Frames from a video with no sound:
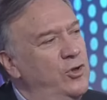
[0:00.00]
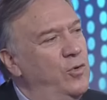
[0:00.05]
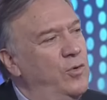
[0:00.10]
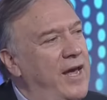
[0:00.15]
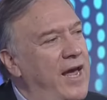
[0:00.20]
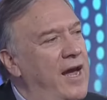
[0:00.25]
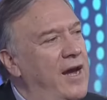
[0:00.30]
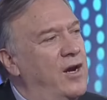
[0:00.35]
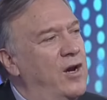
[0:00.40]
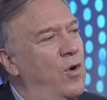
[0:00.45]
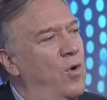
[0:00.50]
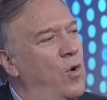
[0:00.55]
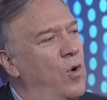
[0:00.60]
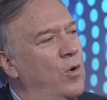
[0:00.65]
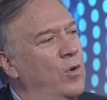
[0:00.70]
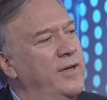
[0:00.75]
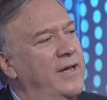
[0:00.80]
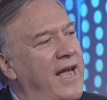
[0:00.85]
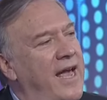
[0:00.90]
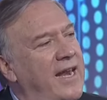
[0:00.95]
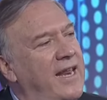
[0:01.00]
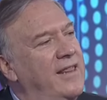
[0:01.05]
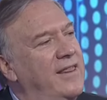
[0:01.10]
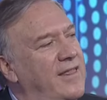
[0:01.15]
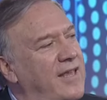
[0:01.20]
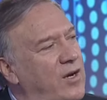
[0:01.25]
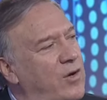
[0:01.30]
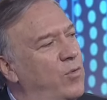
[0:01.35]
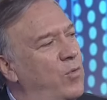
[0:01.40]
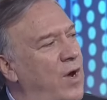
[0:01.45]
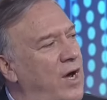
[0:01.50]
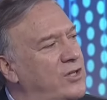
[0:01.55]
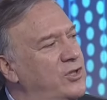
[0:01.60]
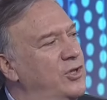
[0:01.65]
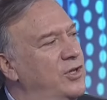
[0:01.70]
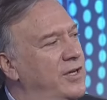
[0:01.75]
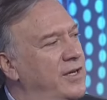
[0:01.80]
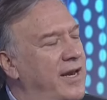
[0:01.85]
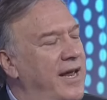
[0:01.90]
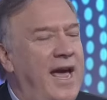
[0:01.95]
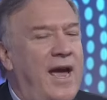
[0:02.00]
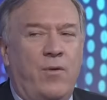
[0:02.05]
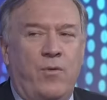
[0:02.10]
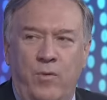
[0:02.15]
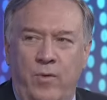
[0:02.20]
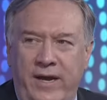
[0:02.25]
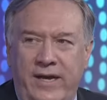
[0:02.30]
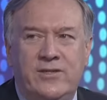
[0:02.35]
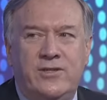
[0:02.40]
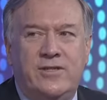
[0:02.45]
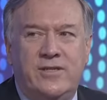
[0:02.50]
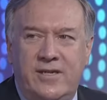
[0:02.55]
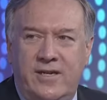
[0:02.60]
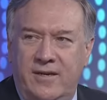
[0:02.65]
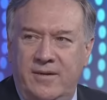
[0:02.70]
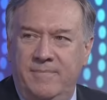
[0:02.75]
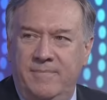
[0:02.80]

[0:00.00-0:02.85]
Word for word: you can't go hold anything Russian at risk.